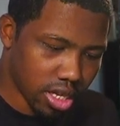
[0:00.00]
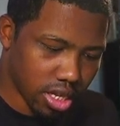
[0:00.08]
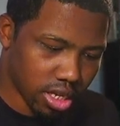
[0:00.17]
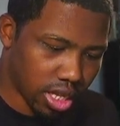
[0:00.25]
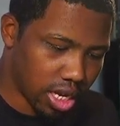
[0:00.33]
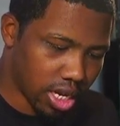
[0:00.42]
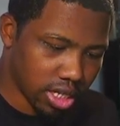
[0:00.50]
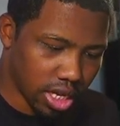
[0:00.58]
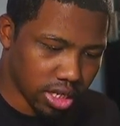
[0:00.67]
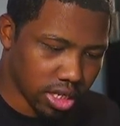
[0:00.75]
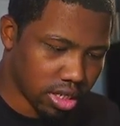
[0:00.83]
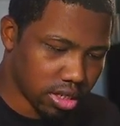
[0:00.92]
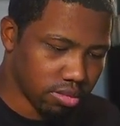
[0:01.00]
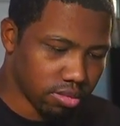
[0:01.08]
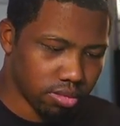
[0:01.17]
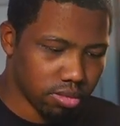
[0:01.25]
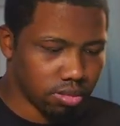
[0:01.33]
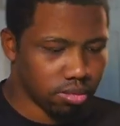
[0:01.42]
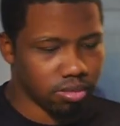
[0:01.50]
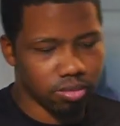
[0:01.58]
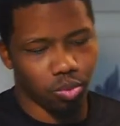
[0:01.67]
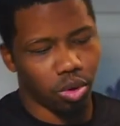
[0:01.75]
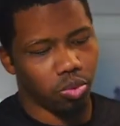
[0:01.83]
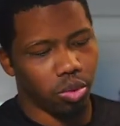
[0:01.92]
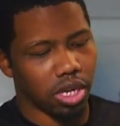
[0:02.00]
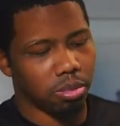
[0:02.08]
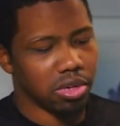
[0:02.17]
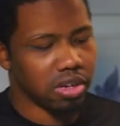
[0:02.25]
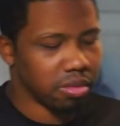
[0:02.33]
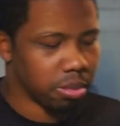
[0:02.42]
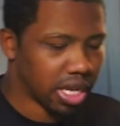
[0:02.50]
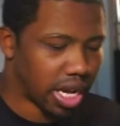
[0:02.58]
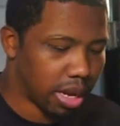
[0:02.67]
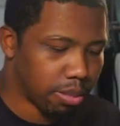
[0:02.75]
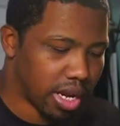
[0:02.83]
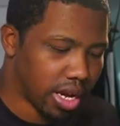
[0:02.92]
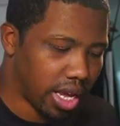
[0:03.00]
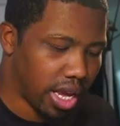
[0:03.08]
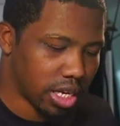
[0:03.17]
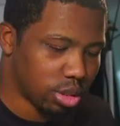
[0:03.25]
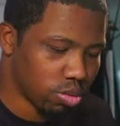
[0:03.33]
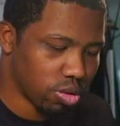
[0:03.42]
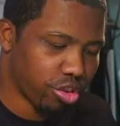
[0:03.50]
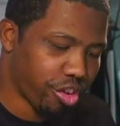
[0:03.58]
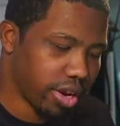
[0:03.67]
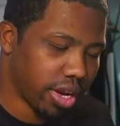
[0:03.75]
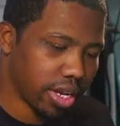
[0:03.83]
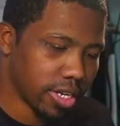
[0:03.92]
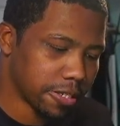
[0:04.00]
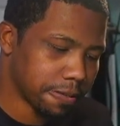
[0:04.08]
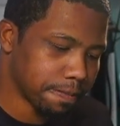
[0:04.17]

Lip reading: So I guess I just went way above and beyond my actual grid.